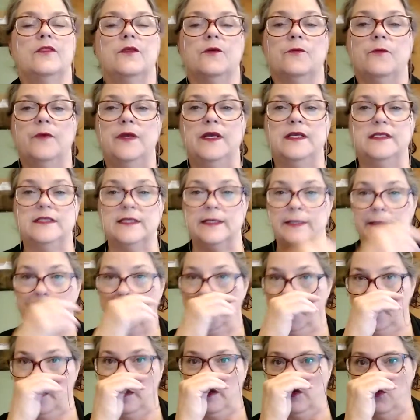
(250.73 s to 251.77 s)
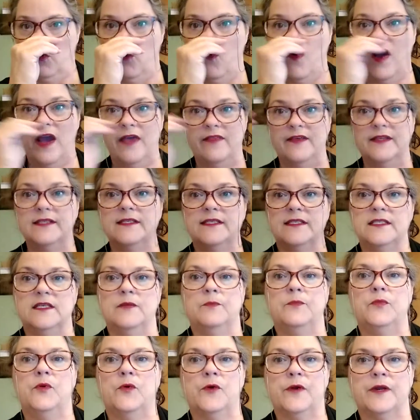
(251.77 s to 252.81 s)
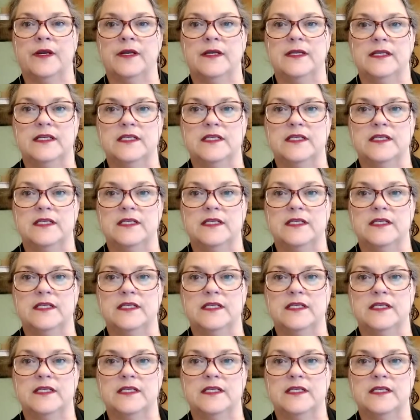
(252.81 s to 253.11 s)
reason why this is important